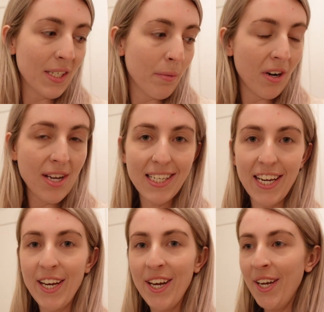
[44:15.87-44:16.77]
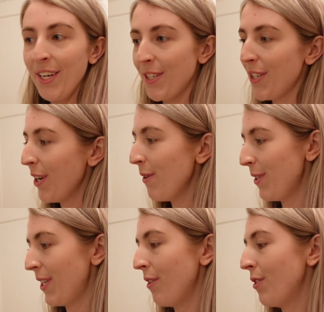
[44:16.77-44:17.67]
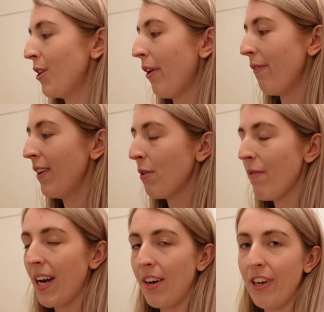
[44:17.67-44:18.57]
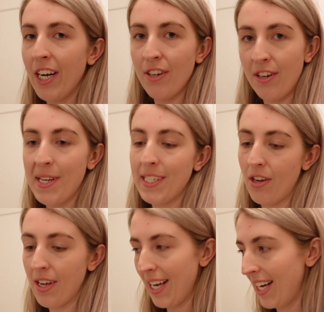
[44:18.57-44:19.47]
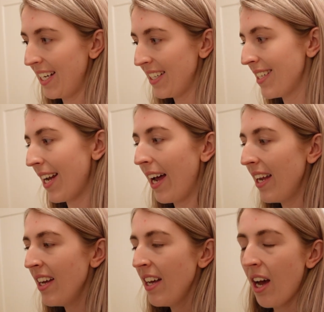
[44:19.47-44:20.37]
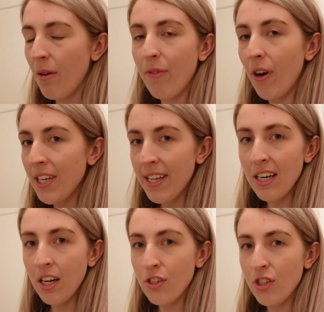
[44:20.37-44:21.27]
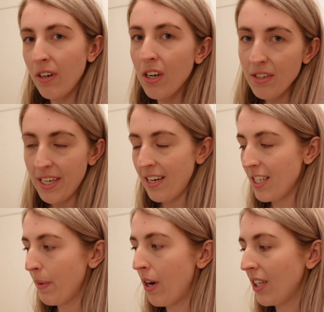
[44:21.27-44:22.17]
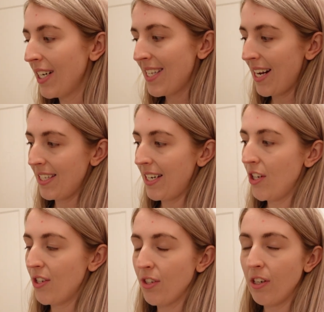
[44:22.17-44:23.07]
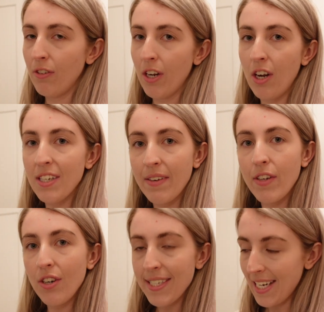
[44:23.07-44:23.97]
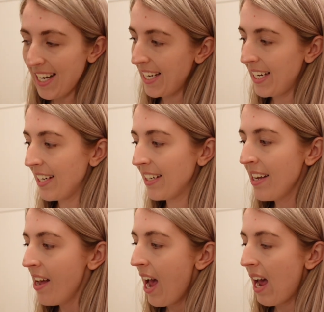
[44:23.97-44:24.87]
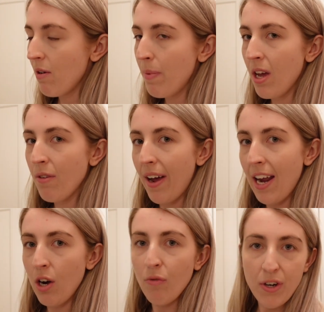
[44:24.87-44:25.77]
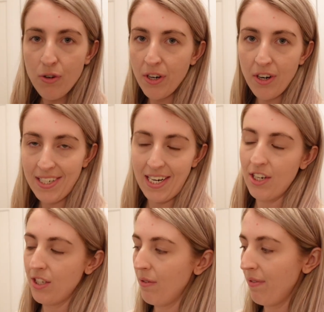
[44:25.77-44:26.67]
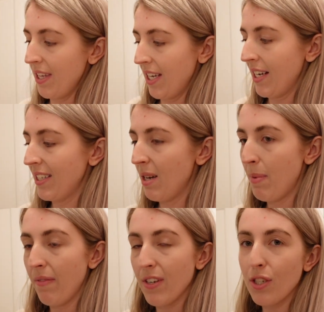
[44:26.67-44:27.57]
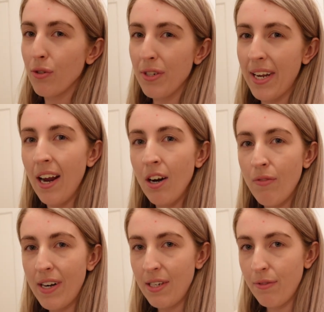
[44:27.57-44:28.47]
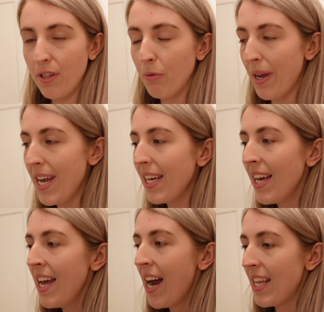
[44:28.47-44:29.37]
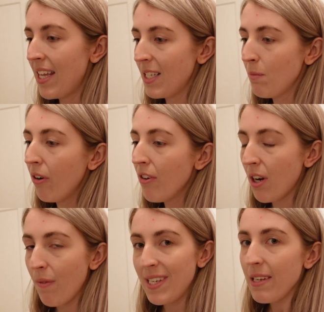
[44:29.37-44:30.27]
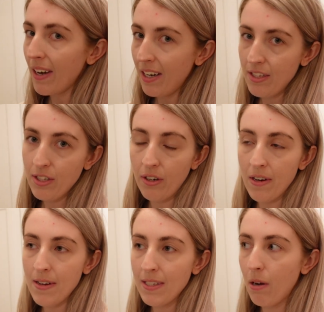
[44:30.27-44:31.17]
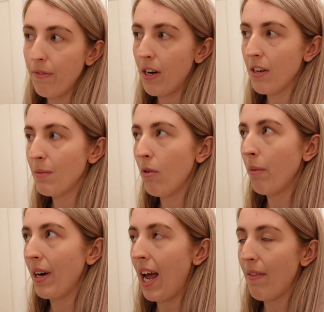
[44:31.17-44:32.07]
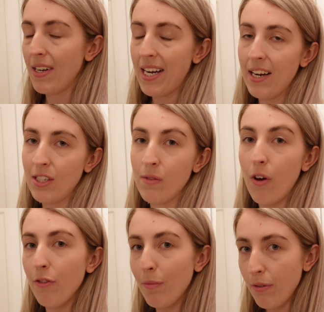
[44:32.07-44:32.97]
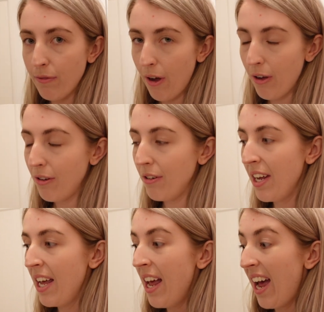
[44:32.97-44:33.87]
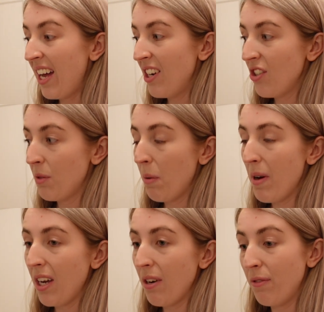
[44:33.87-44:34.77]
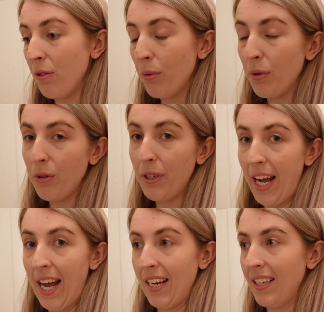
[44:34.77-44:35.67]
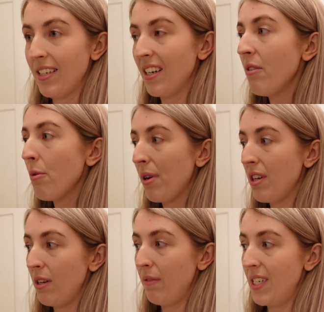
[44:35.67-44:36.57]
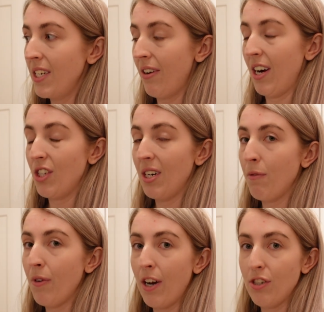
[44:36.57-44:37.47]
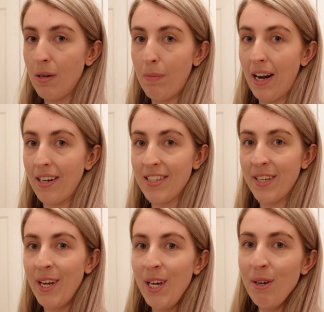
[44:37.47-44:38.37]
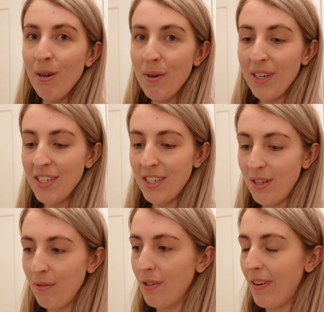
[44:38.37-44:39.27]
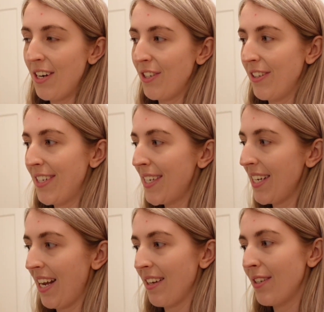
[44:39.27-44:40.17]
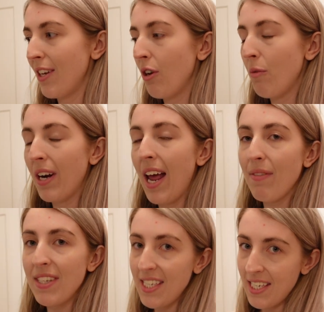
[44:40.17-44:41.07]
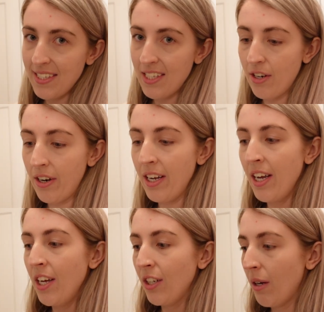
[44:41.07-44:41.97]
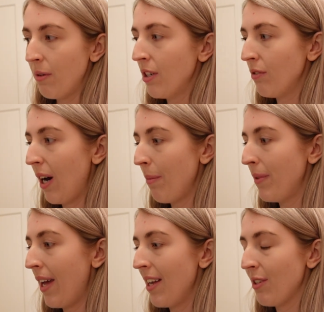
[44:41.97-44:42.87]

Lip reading: I'm honestly so, so hungry. I feel like we've had a really nice like clean today. I'm finding that like during lockdown as well, like on a Saturday, I just sort of like to have a nice clean, have a bit of a like reorganization of things and a bit of a sort out, like ready for the week. And then tomorrow's obviously Valentine's, so I feel like tomorrow I'm gonna have a day sort of off my phone and just probably go for a walk. And I don't know what we're gonna do for dinner actually. We've not actually planned what we're gonna do for Valentine's dinner, so we're gonna have the ZZs tonight, go and grab that.